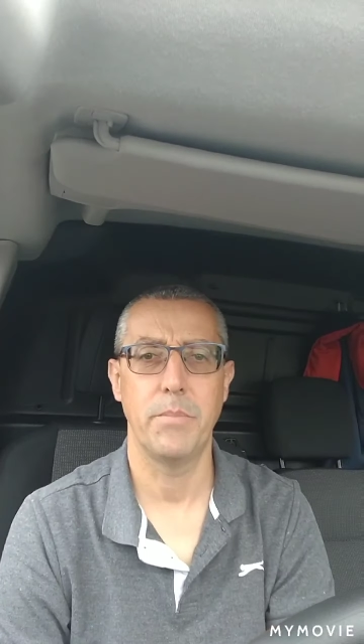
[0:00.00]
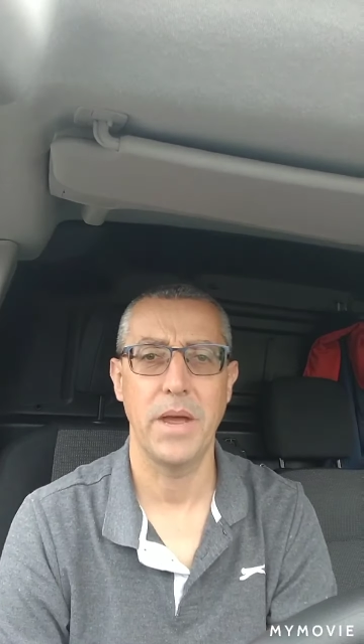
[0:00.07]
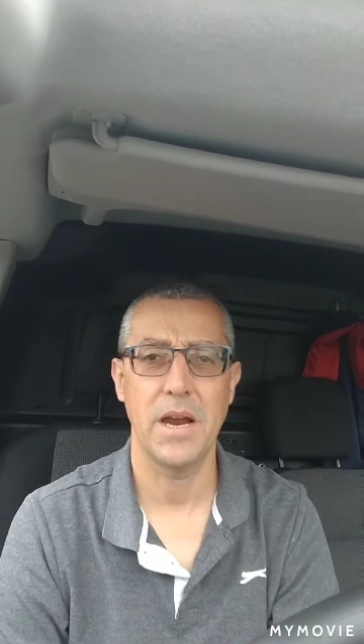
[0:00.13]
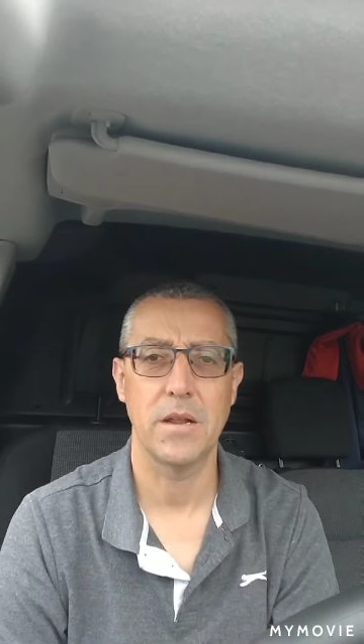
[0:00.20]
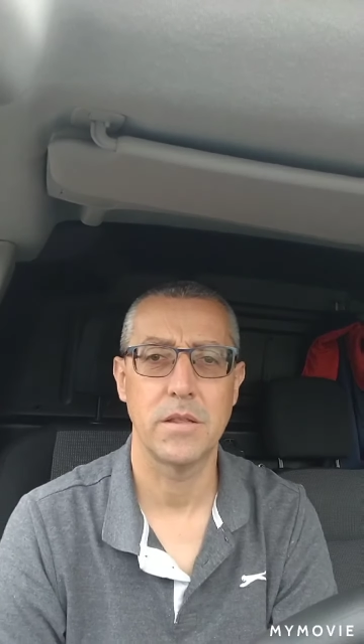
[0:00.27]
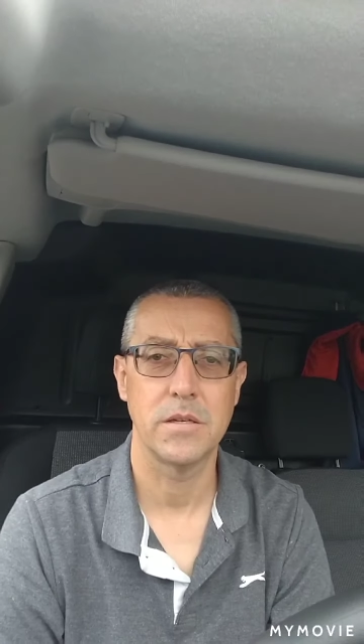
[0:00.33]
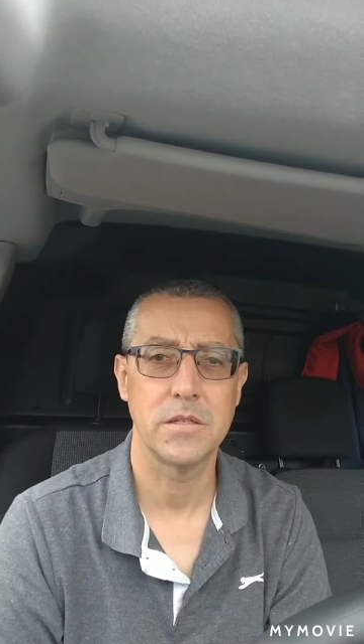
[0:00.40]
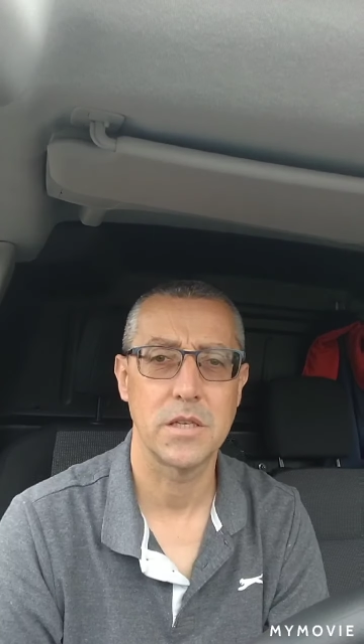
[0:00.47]

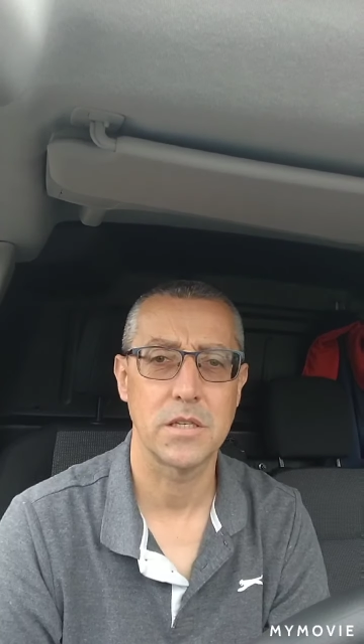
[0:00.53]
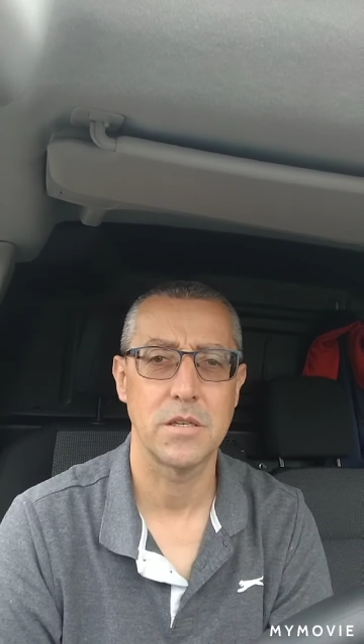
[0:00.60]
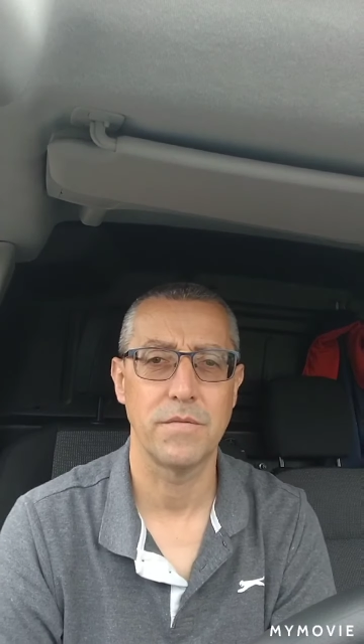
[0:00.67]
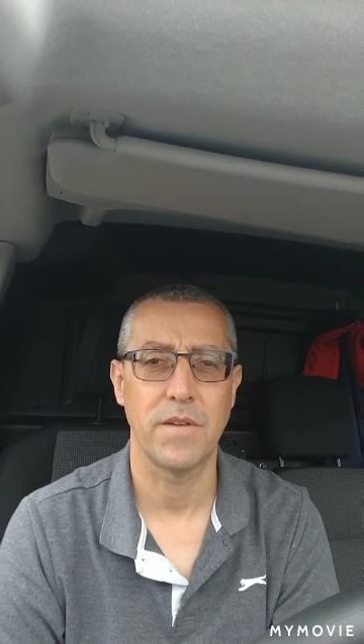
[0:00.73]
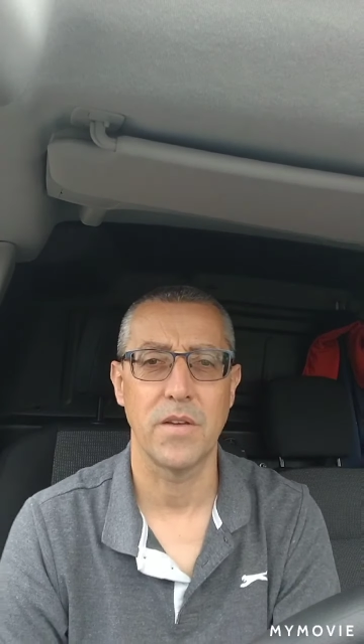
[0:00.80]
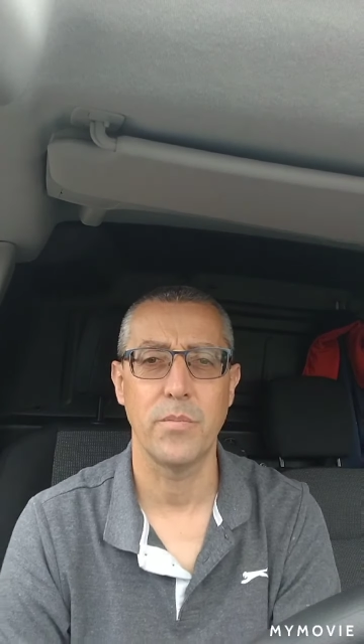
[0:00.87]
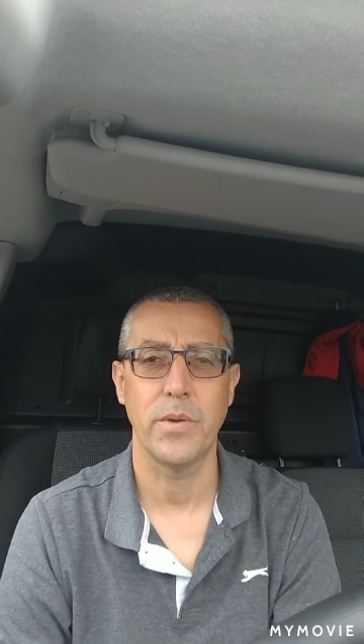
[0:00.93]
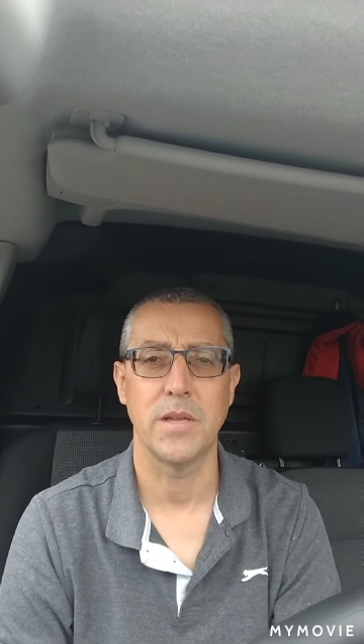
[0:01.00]
better than
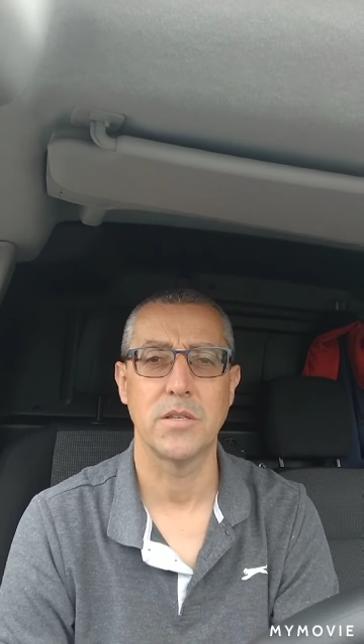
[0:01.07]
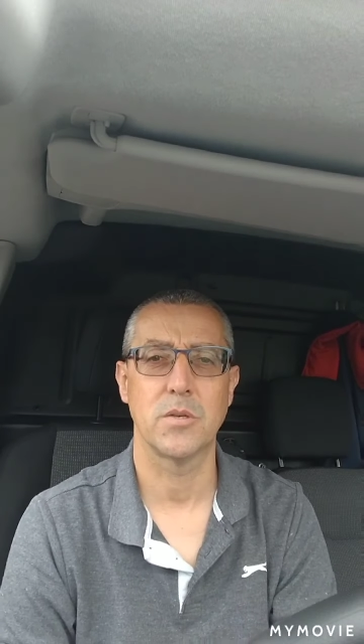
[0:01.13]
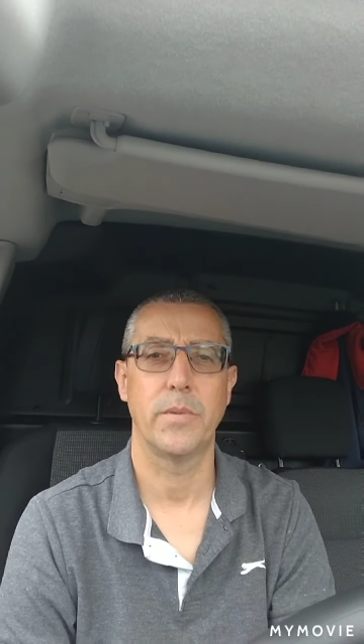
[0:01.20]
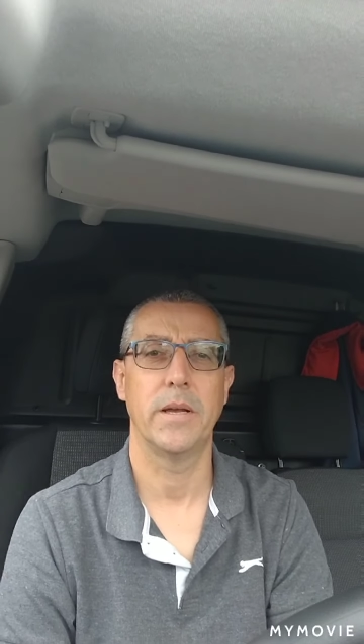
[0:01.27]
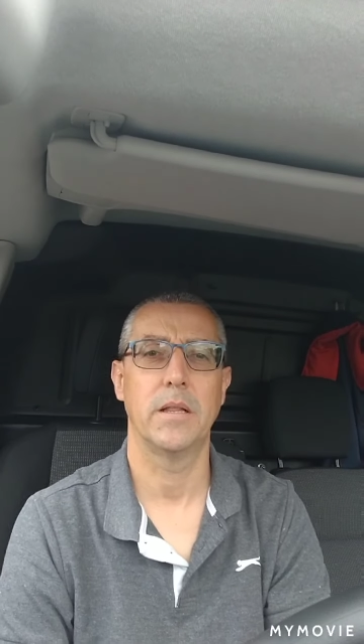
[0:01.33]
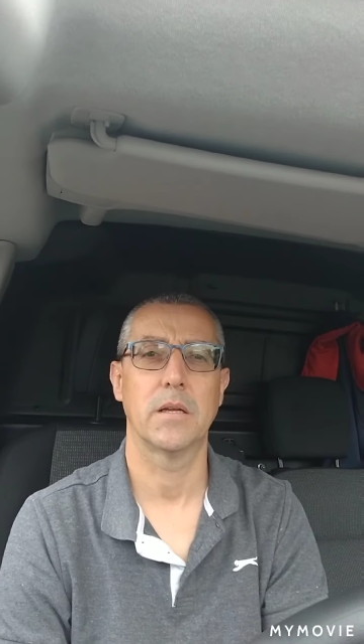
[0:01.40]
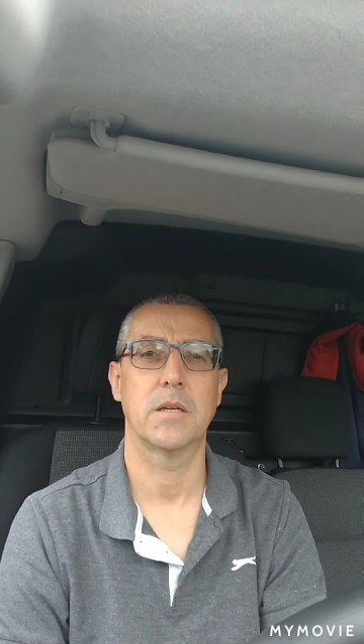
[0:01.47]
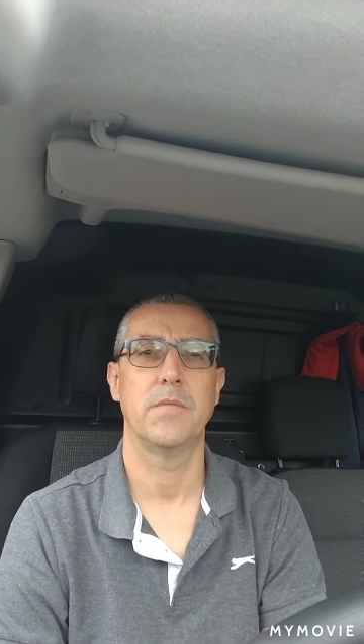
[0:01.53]
65 pence a
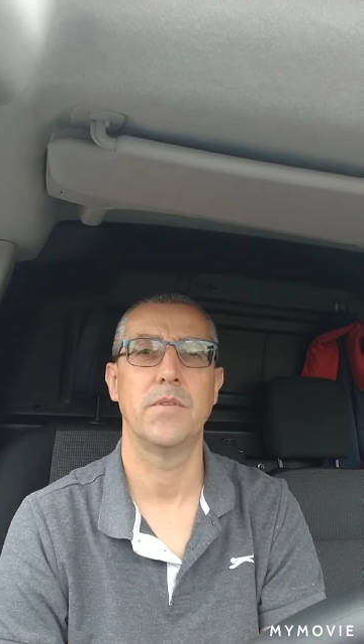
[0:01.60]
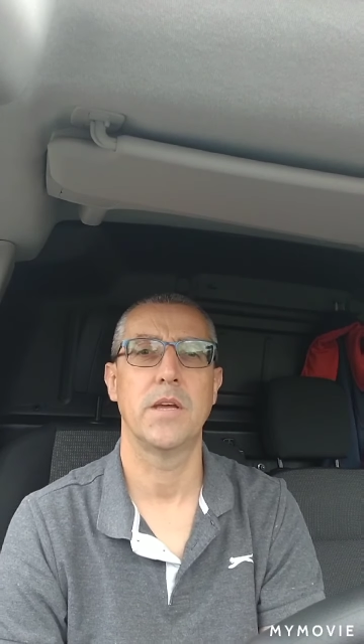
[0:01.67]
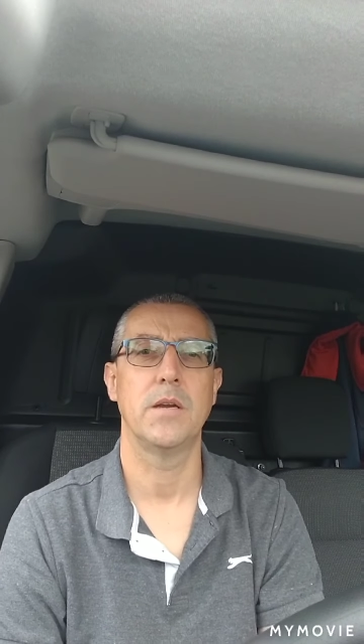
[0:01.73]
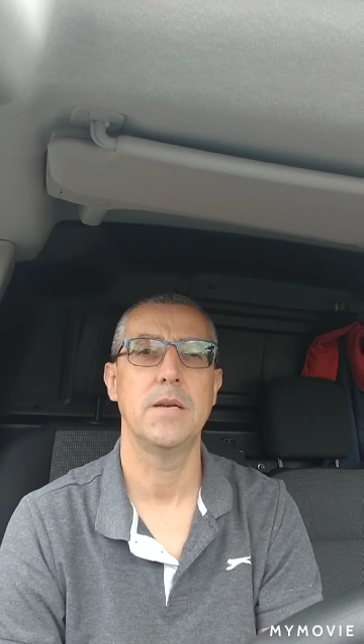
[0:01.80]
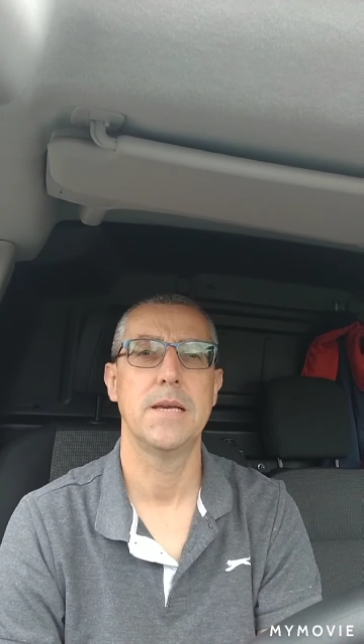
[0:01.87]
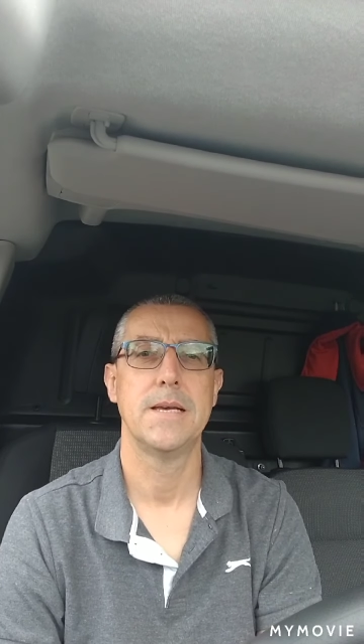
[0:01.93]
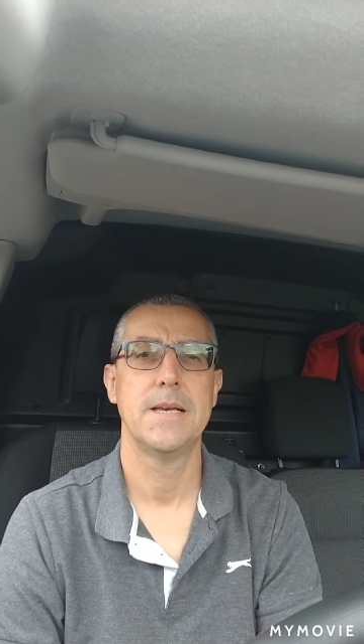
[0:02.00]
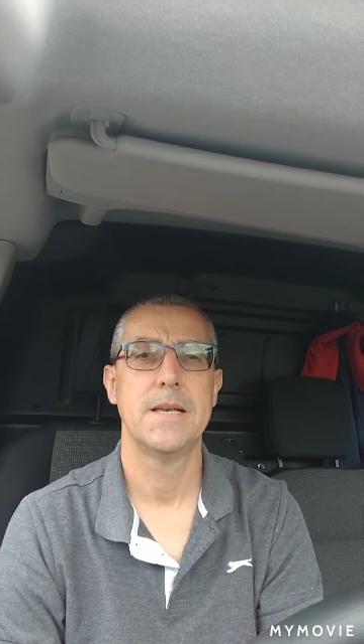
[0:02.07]
mile to come
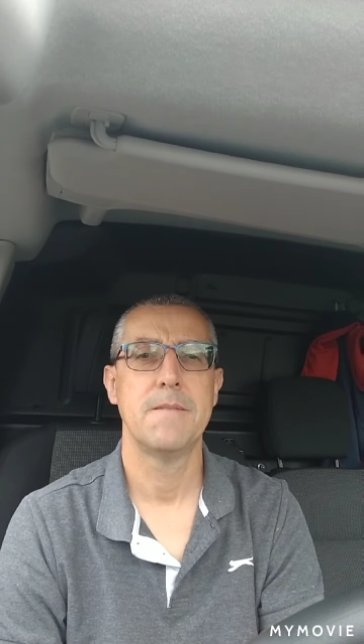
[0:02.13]
down.